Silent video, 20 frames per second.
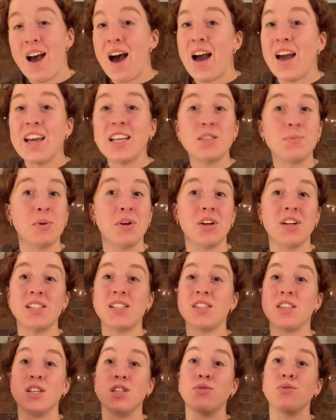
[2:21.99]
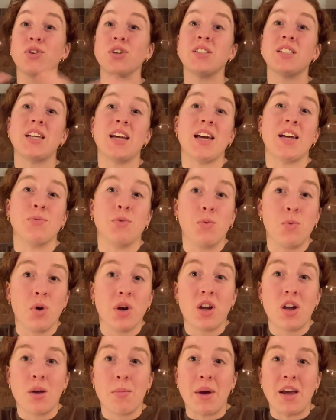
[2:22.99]
I experienced this firsthand when
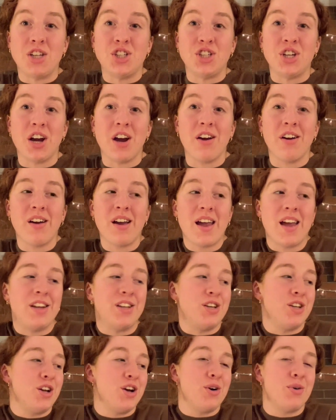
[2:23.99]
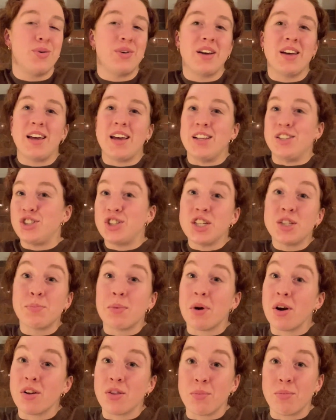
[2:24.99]
working on my chair, and it's just
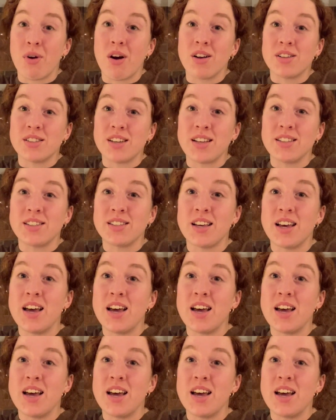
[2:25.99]
part of the process,